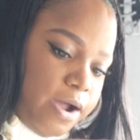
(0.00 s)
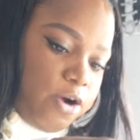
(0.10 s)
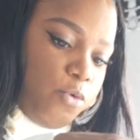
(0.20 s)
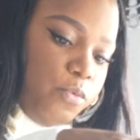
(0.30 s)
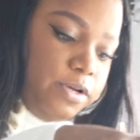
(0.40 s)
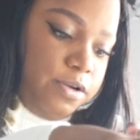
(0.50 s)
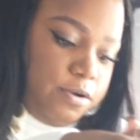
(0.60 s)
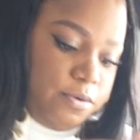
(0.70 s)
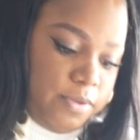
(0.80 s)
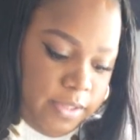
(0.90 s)
our
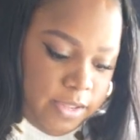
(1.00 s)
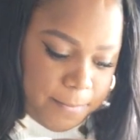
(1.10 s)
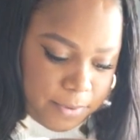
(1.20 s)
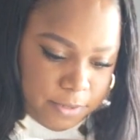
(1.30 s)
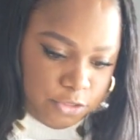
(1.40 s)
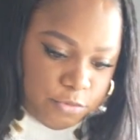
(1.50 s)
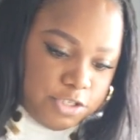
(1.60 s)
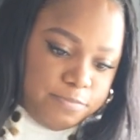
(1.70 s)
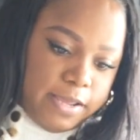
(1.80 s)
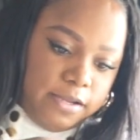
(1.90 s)
window. I'm gonna throw
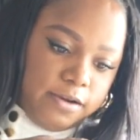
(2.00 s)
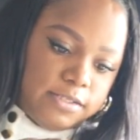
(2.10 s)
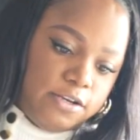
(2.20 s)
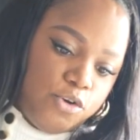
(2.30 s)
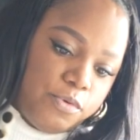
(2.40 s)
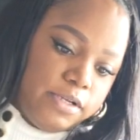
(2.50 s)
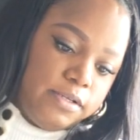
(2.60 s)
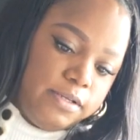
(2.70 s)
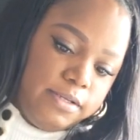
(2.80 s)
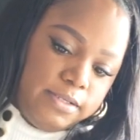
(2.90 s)
this back here because I don't
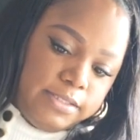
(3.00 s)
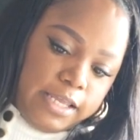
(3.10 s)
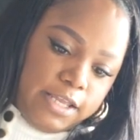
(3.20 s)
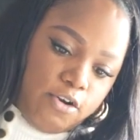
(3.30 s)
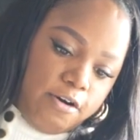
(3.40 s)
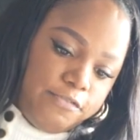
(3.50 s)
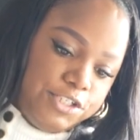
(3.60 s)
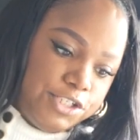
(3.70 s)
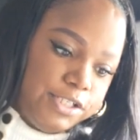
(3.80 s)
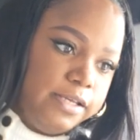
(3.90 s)
wanna take it off
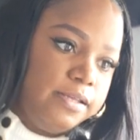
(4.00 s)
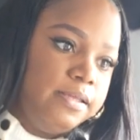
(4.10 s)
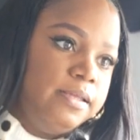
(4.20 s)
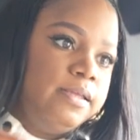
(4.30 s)
just yet.